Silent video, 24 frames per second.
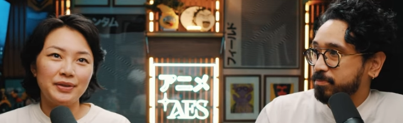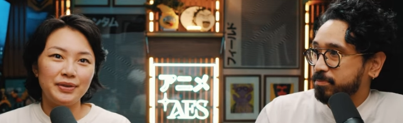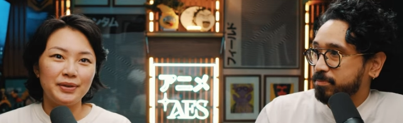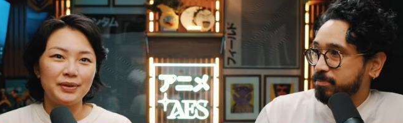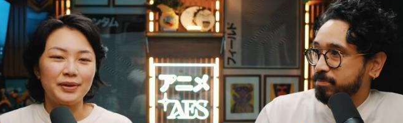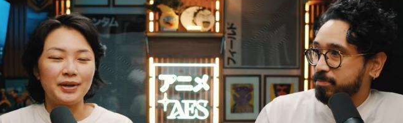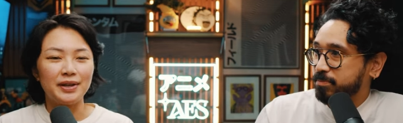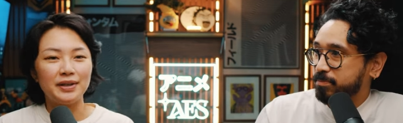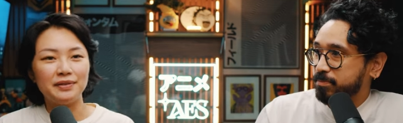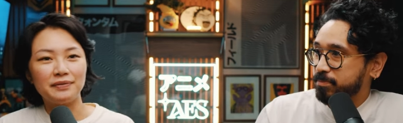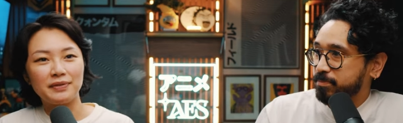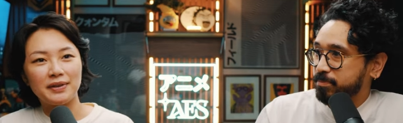Speaker 1: they're
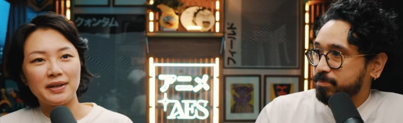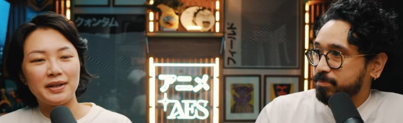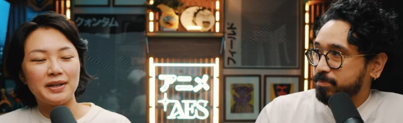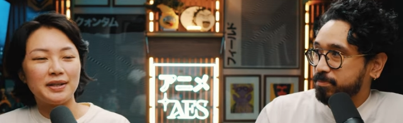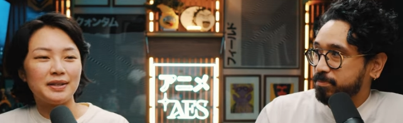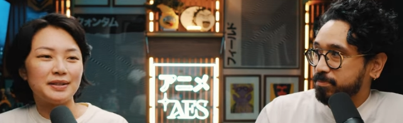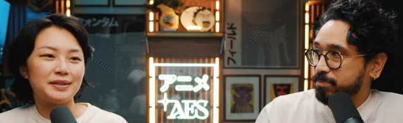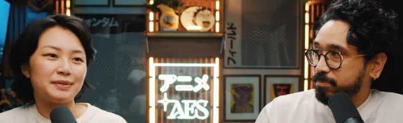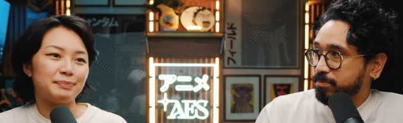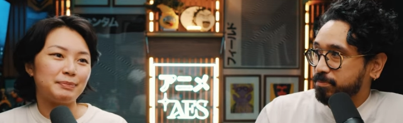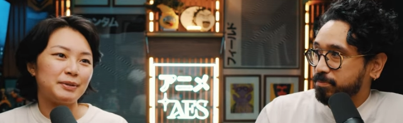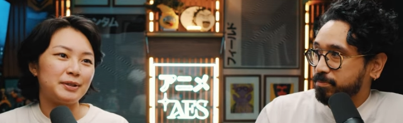kind of getting
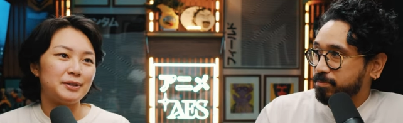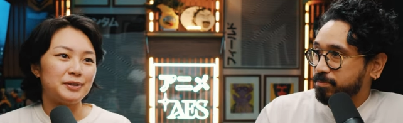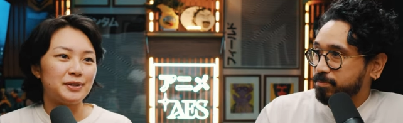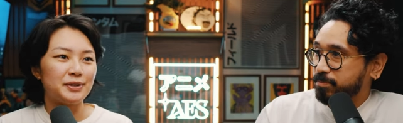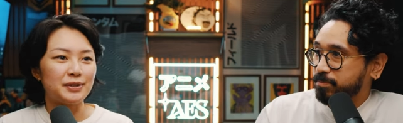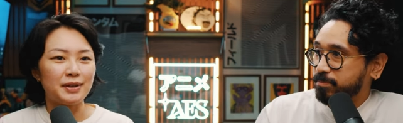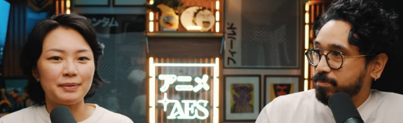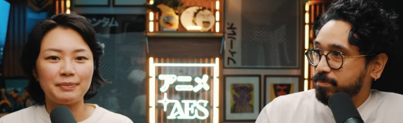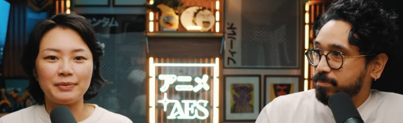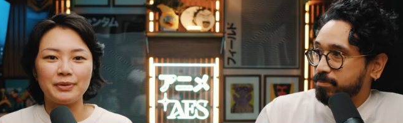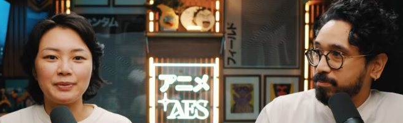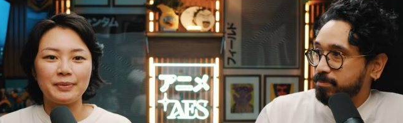places.
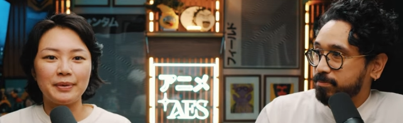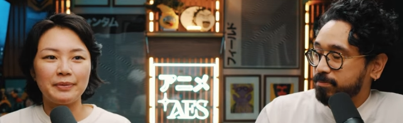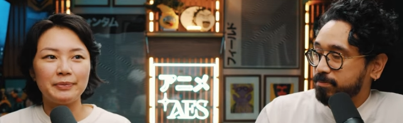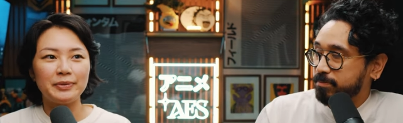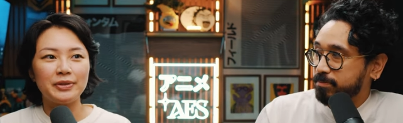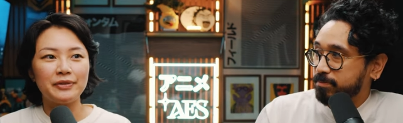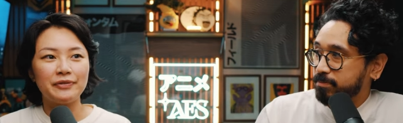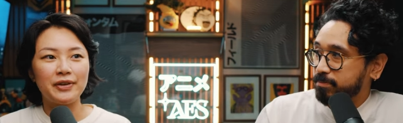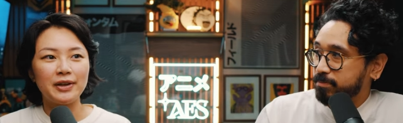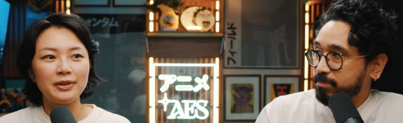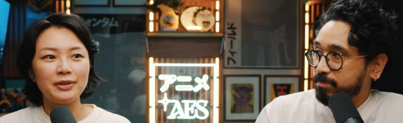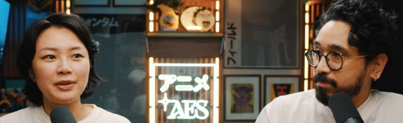I, I mean, the
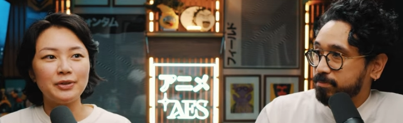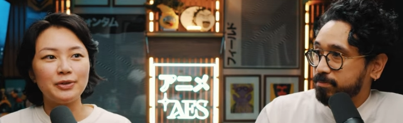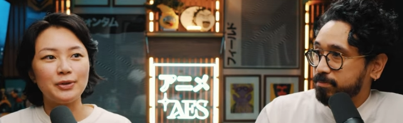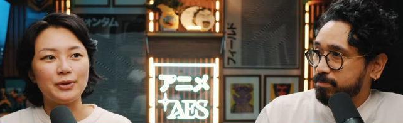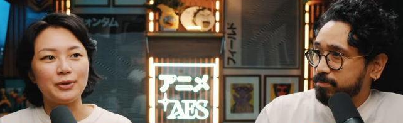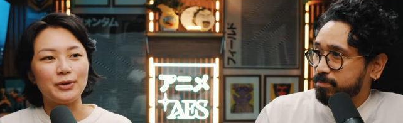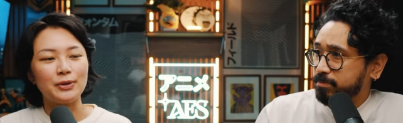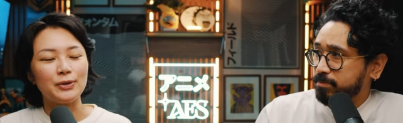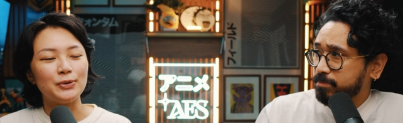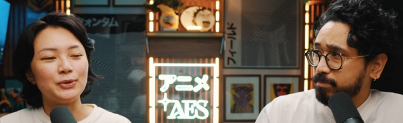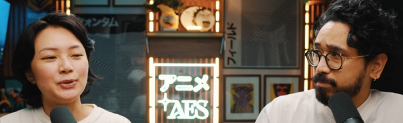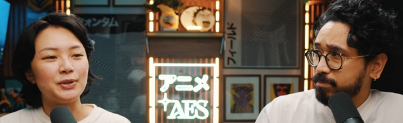fact that they're
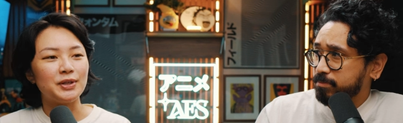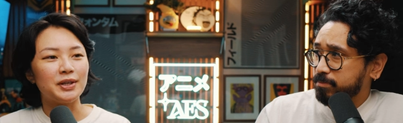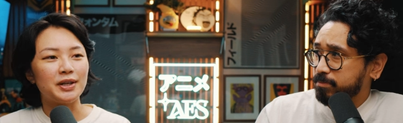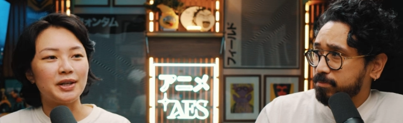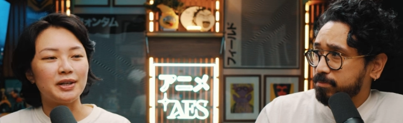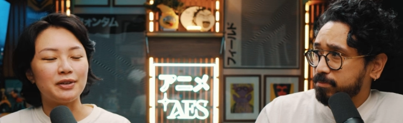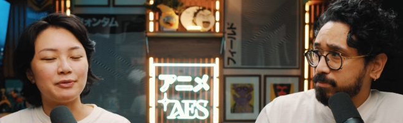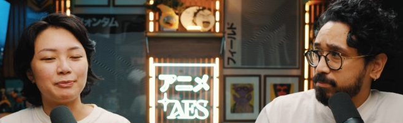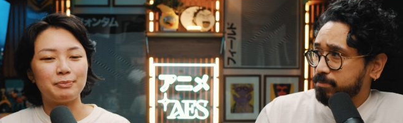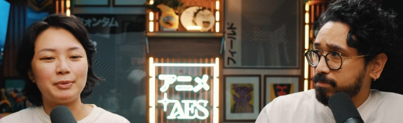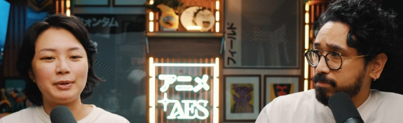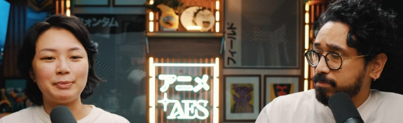using kind
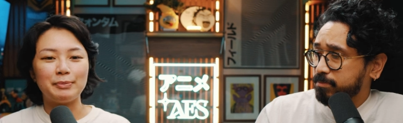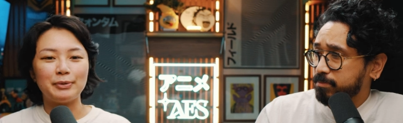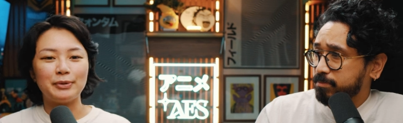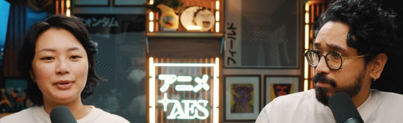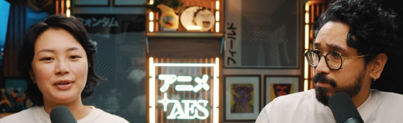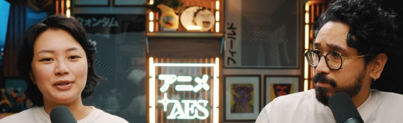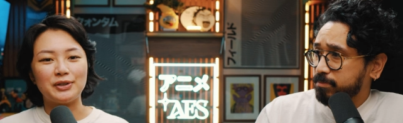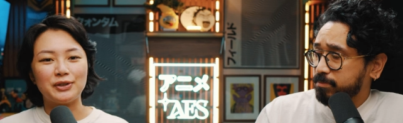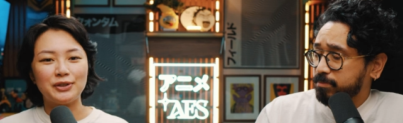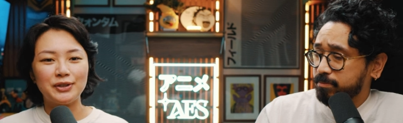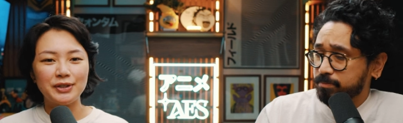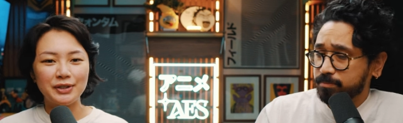of people as
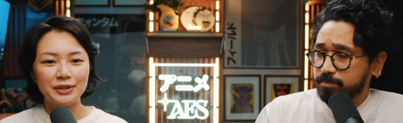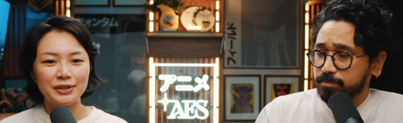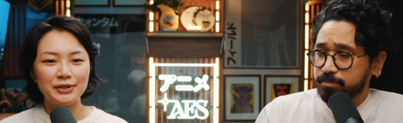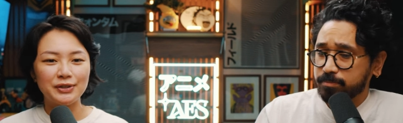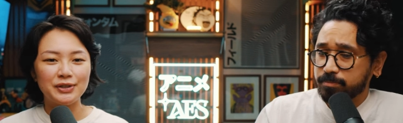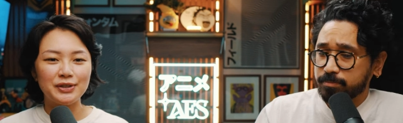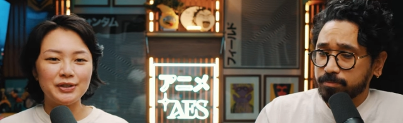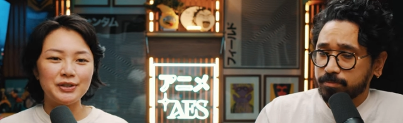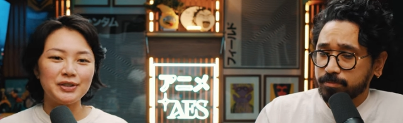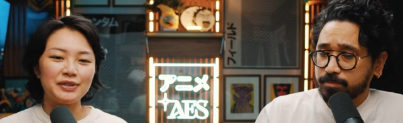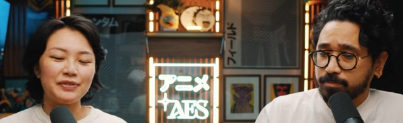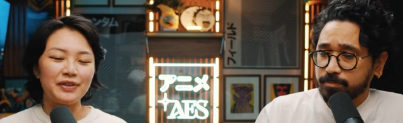shields and
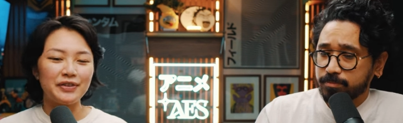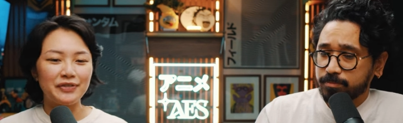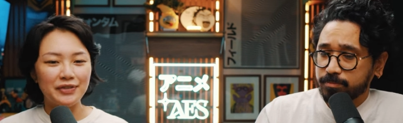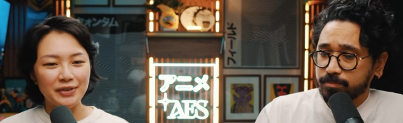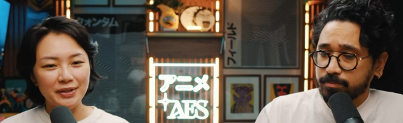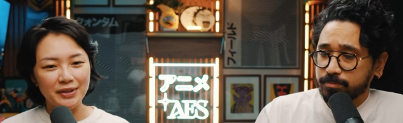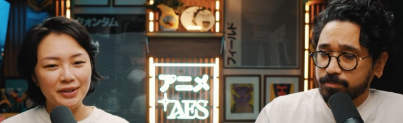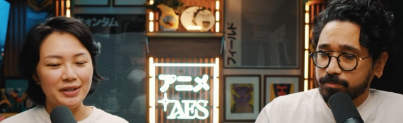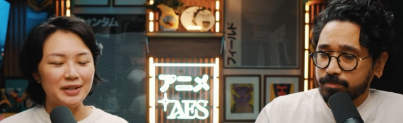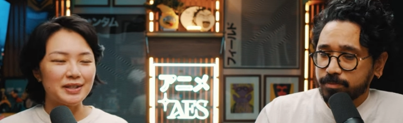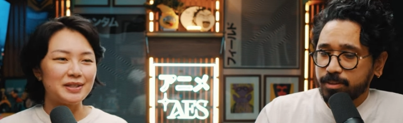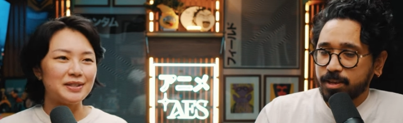stuff, I feel
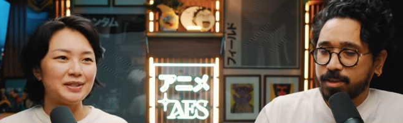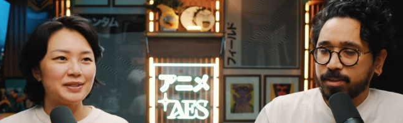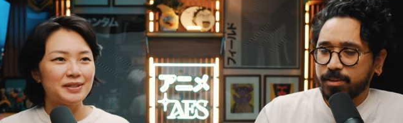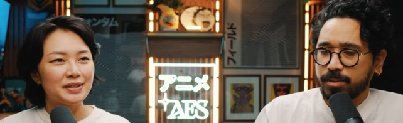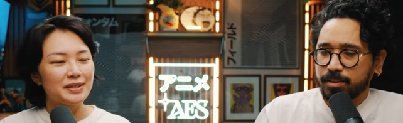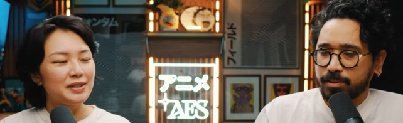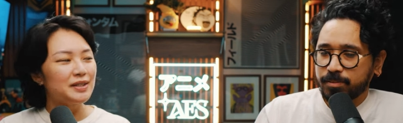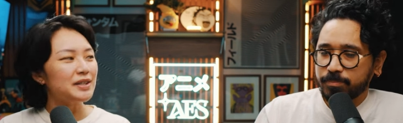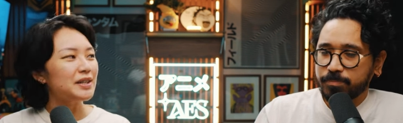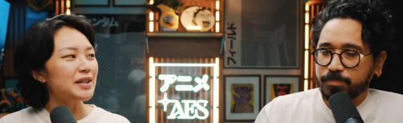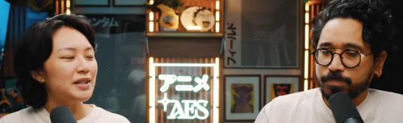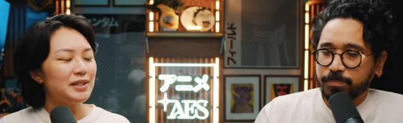like it's yeah, yeah.
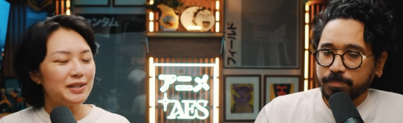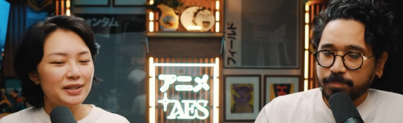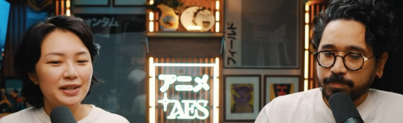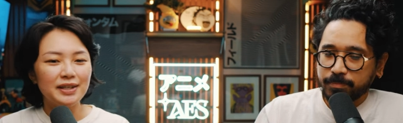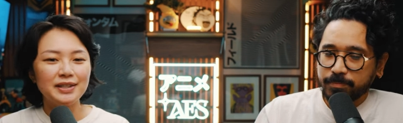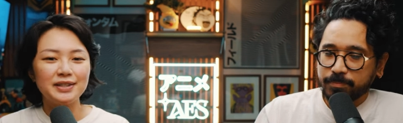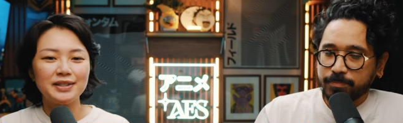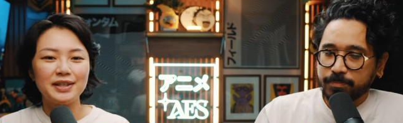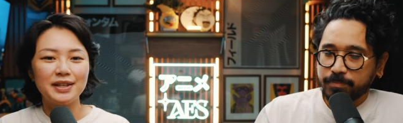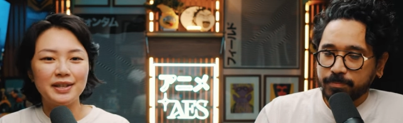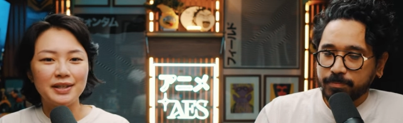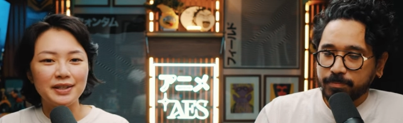it's it's
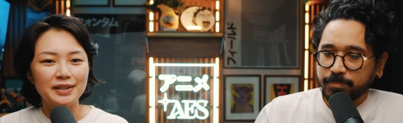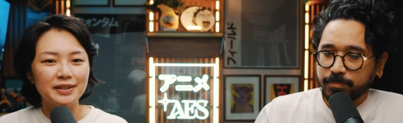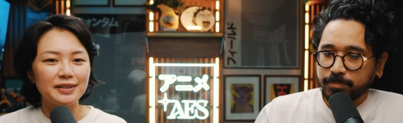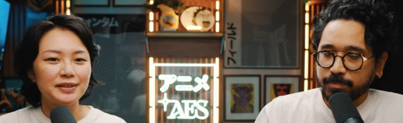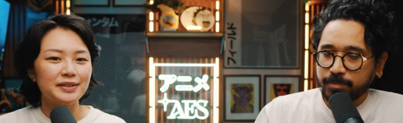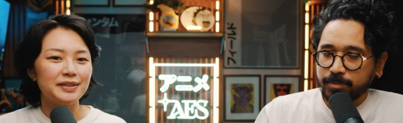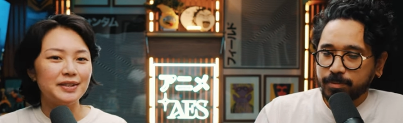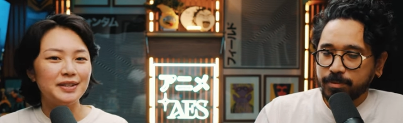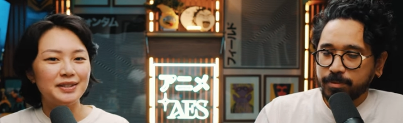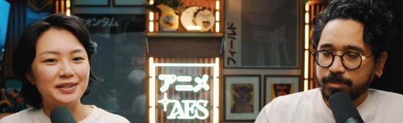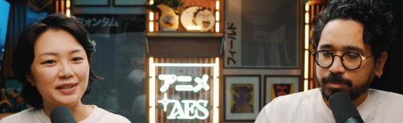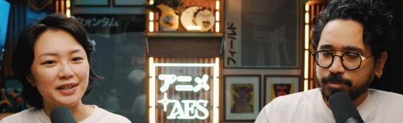getting
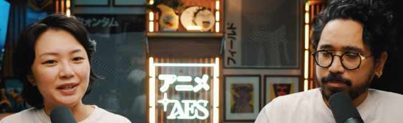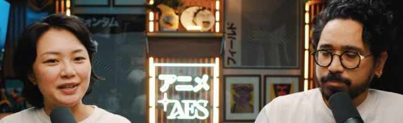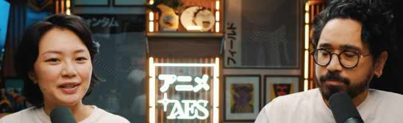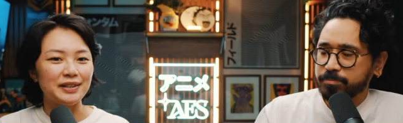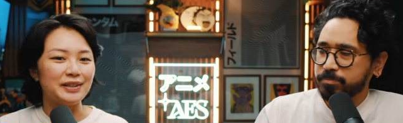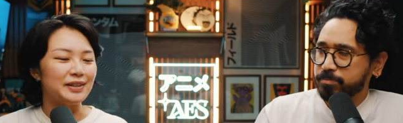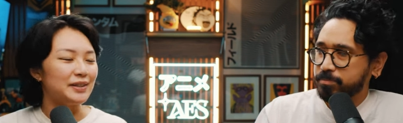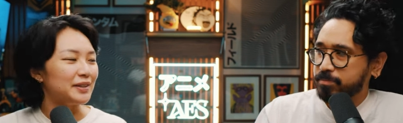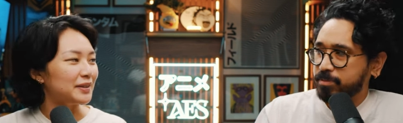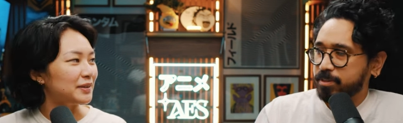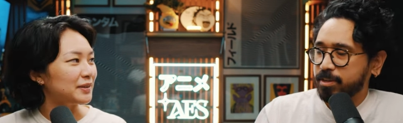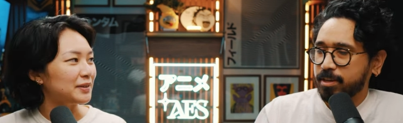it's getting
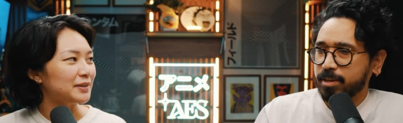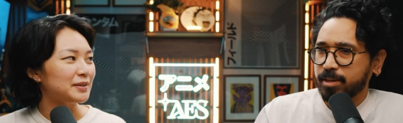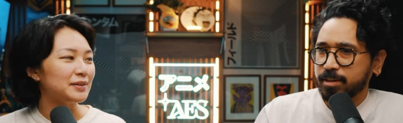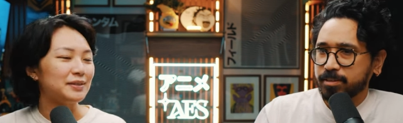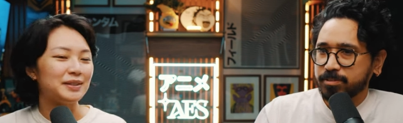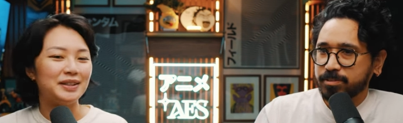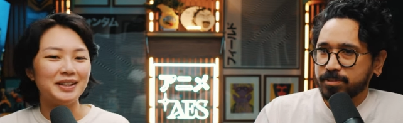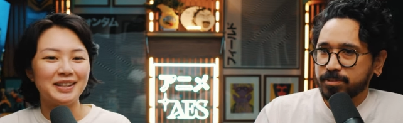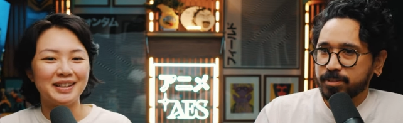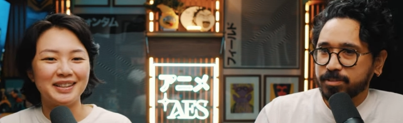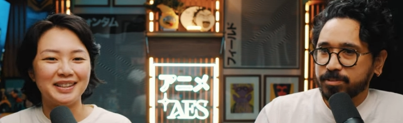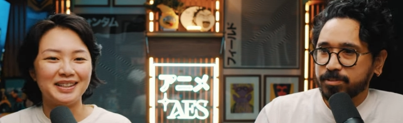there a little. Yeah,
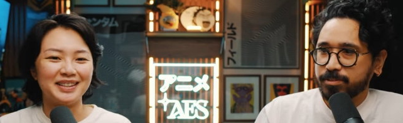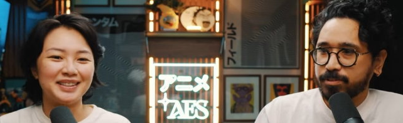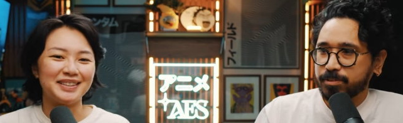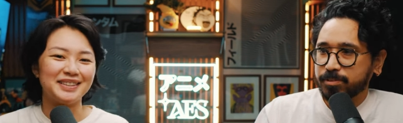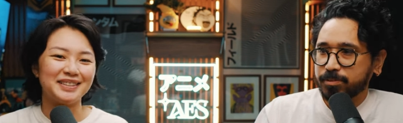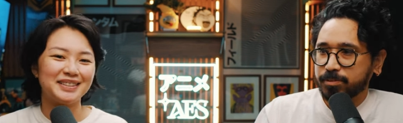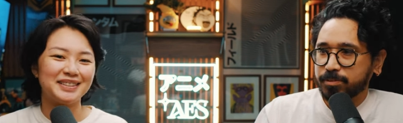it's not so